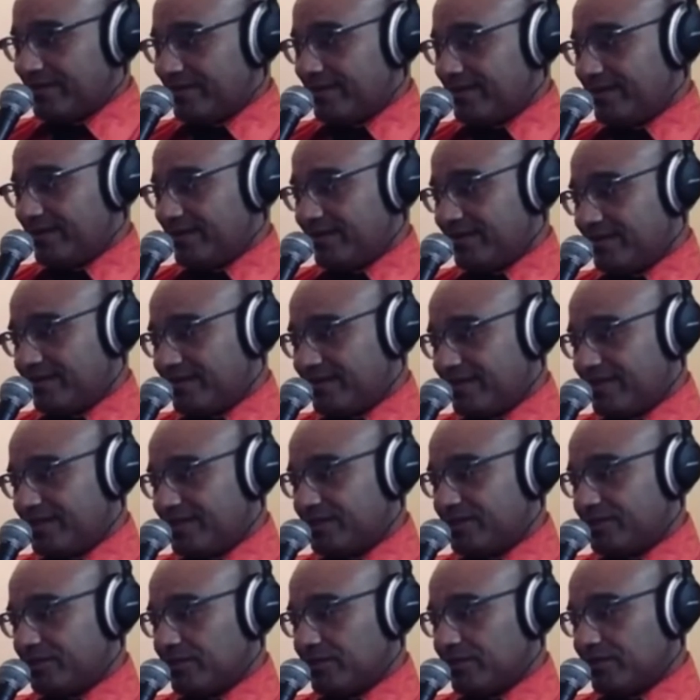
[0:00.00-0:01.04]
It'll cost
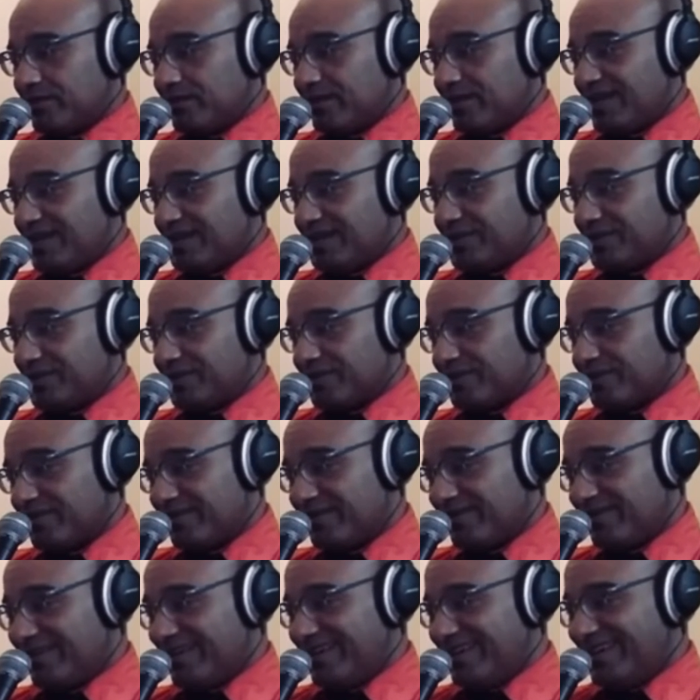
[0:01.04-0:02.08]
you a little extra."
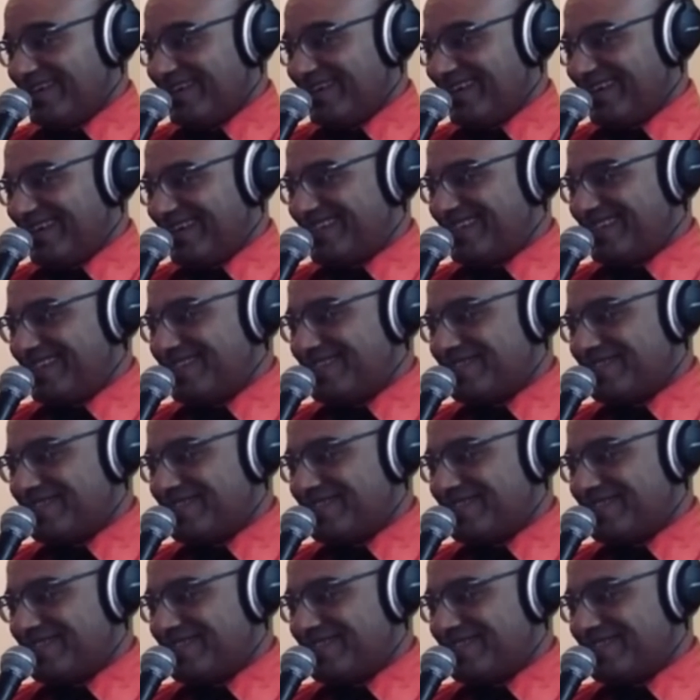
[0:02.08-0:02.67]
He did